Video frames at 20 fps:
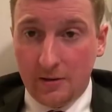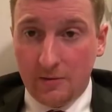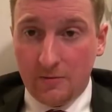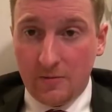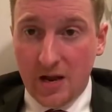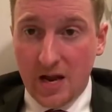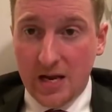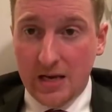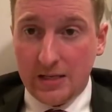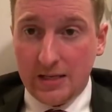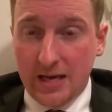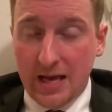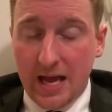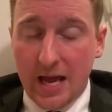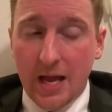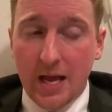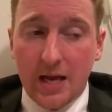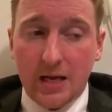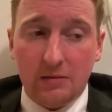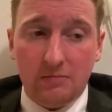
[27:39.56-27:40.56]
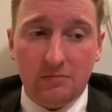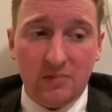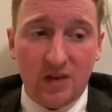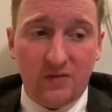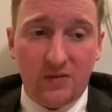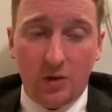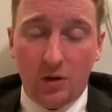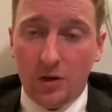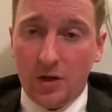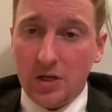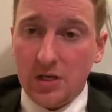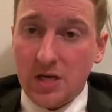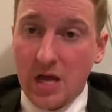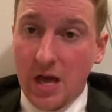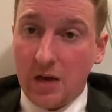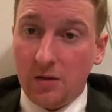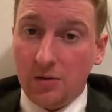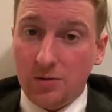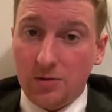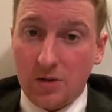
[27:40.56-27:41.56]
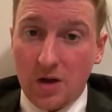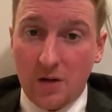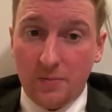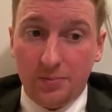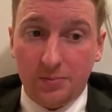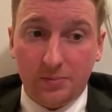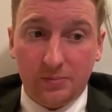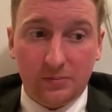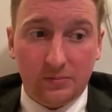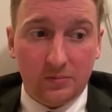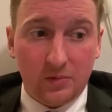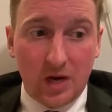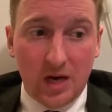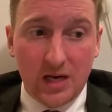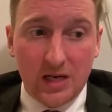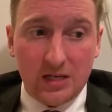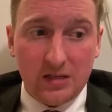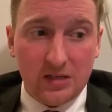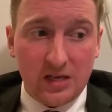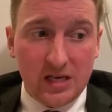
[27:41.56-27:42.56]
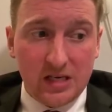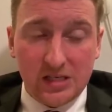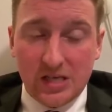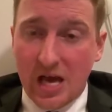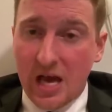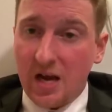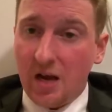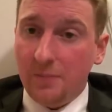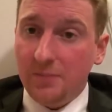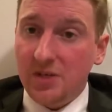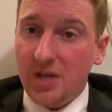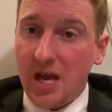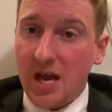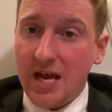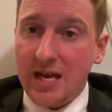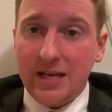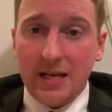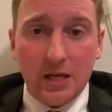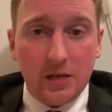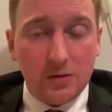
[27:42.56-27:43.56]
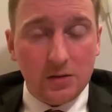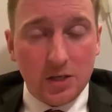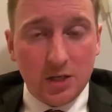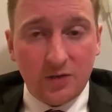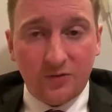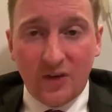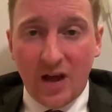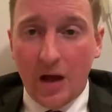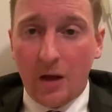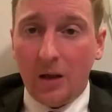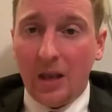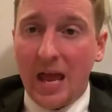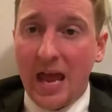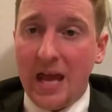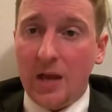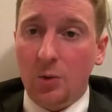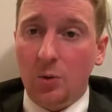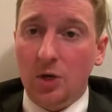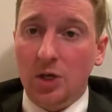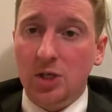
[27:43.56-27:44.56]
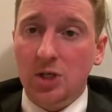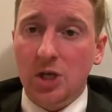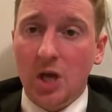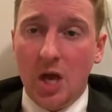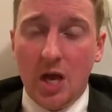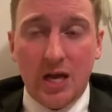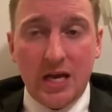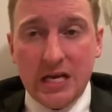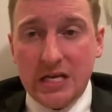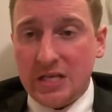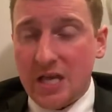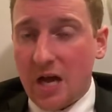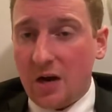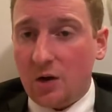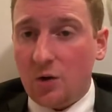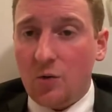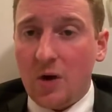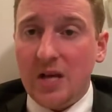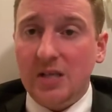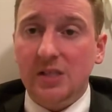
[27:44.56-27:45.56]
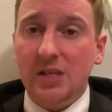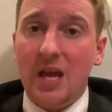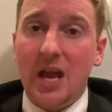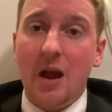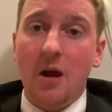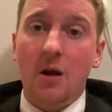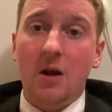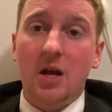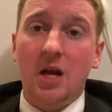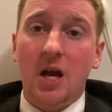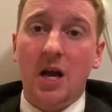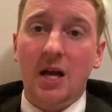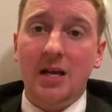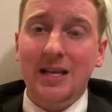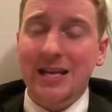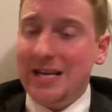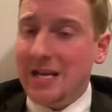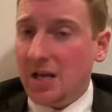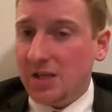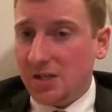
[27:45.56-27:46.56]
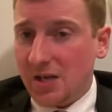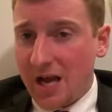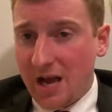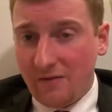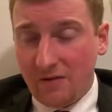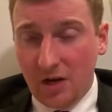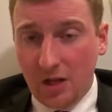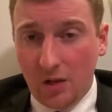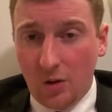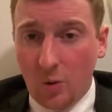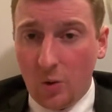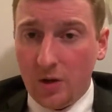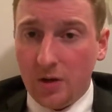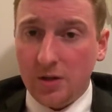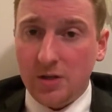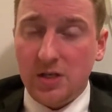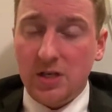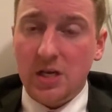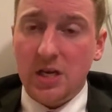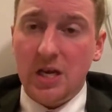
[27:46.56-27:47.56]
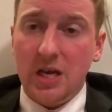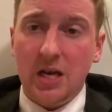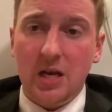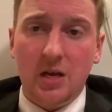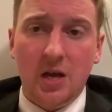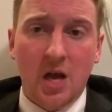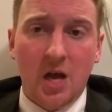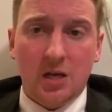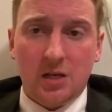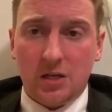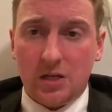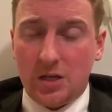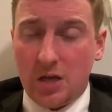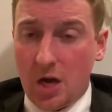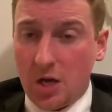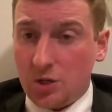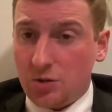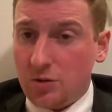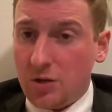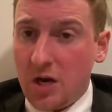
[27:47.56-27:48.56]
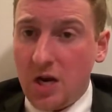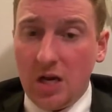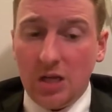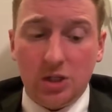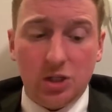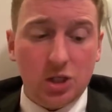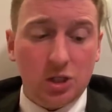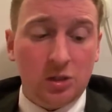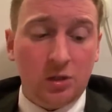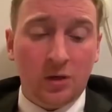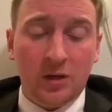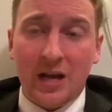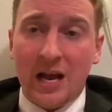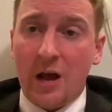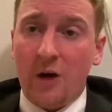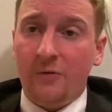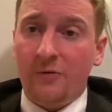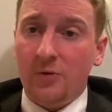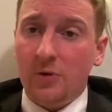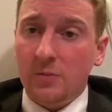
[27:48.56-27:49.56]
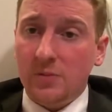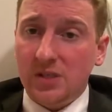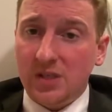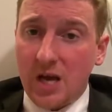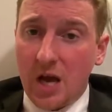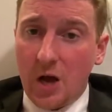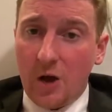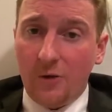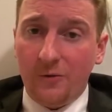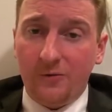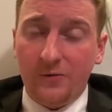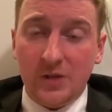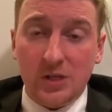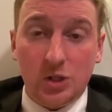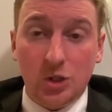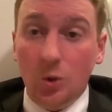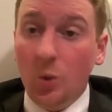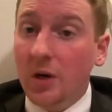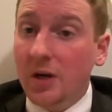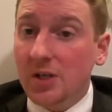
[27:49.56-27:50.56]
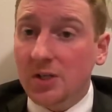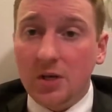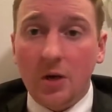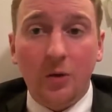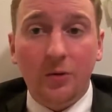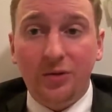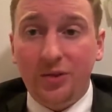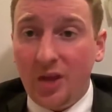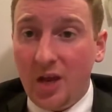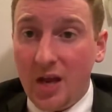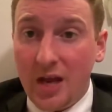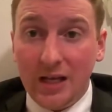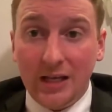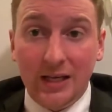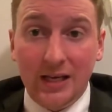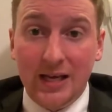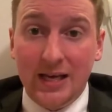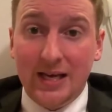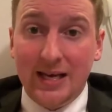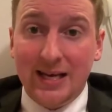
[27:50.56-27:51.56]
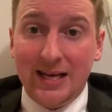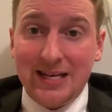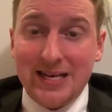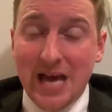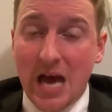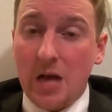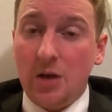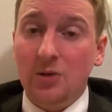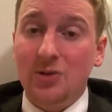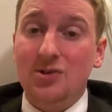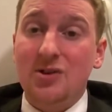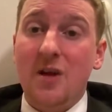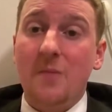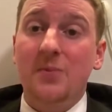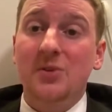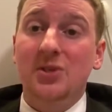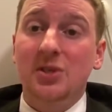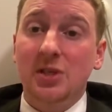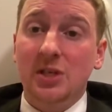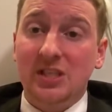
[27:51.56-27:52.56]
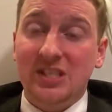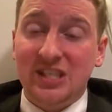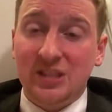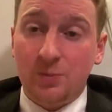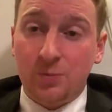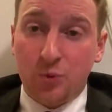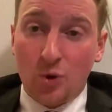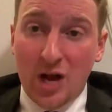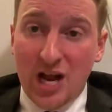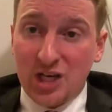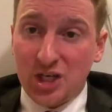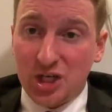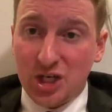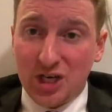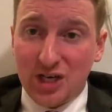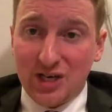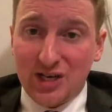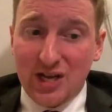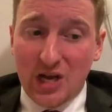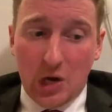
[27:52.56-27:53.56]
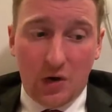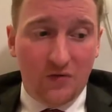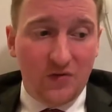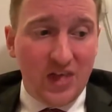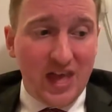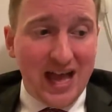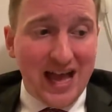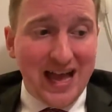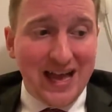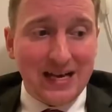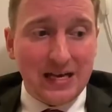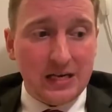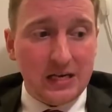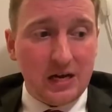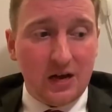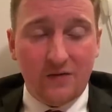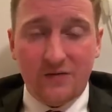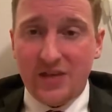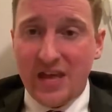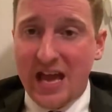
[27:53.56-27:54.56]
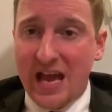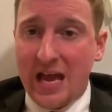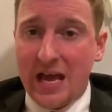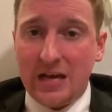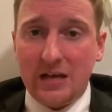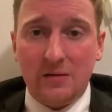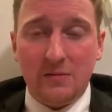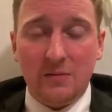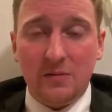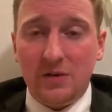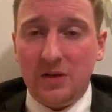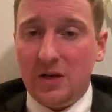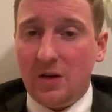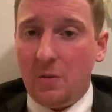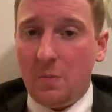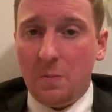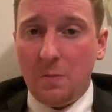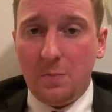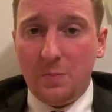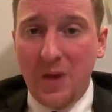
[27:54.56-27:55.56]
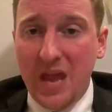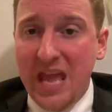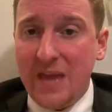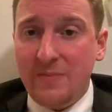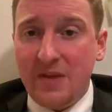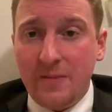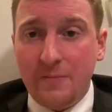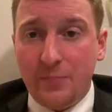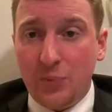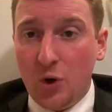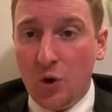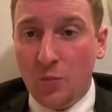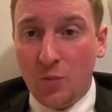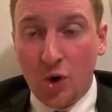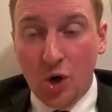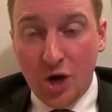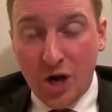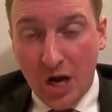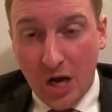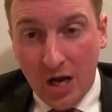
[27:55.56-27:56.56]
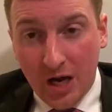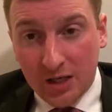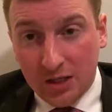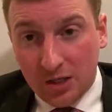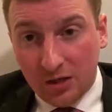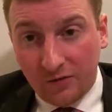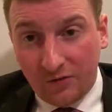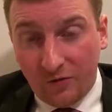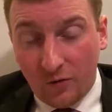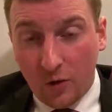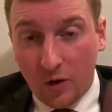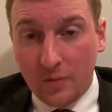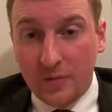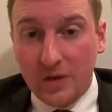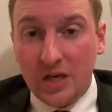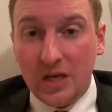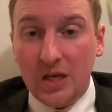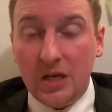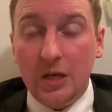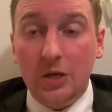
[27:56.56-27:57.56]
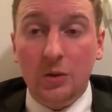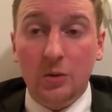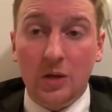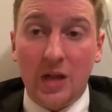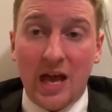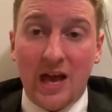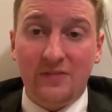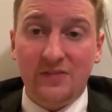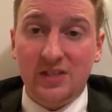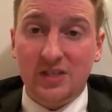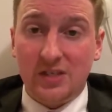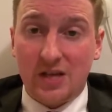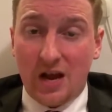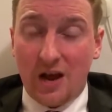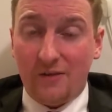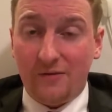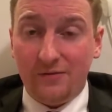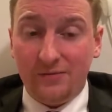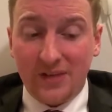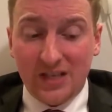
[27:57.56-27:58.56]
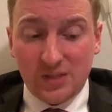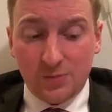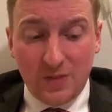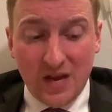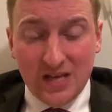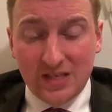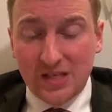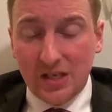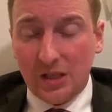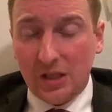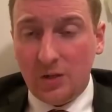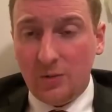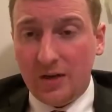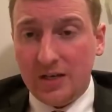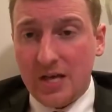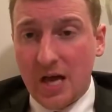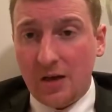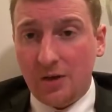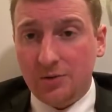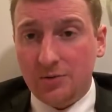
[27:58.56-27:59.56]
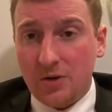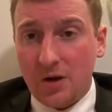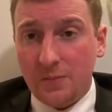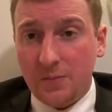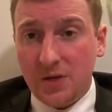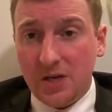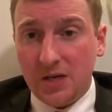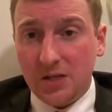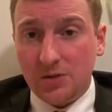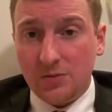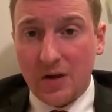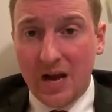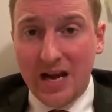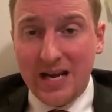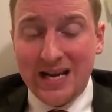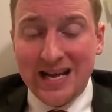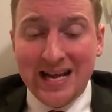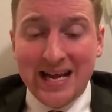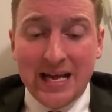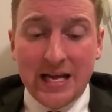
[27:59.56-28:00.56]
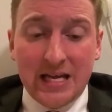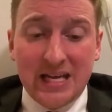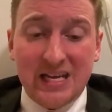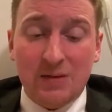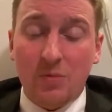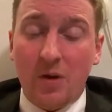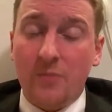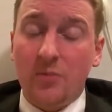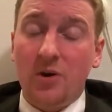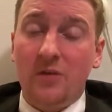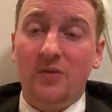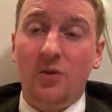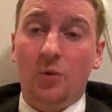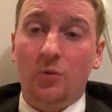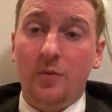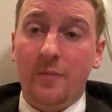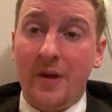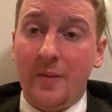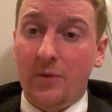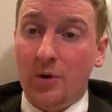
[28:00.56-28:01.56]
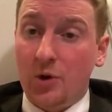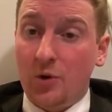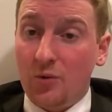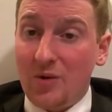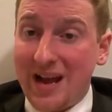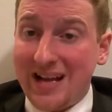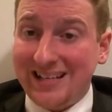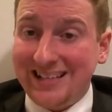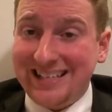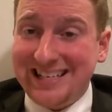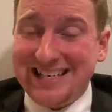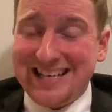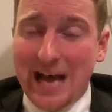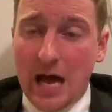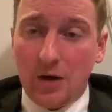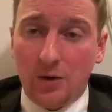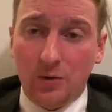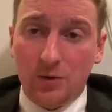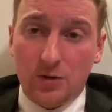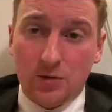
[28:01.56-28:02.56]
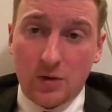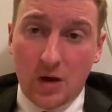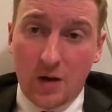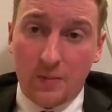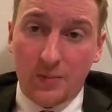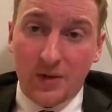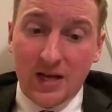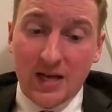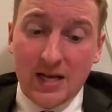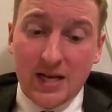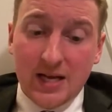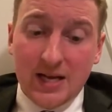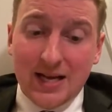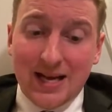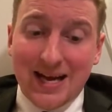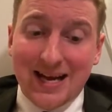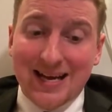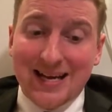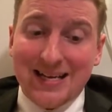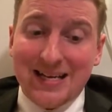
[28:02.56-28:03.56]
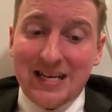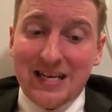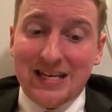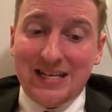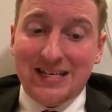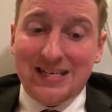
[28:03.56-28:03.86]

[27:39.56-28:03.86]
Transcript: right? And if you look at Donald Trump, right? He's not uptight. He uses foul language. He's got a crazy haircut. He doesn't have any loyalty to the country. He's just looking out for himself. He's doing his own thing. Donald Trump is an expression of that of that you know baby boomer nonconformity new left stuff. That's basically what Donald Trump is, right? You remember if you'll remember correctly, Donald Trump uh, he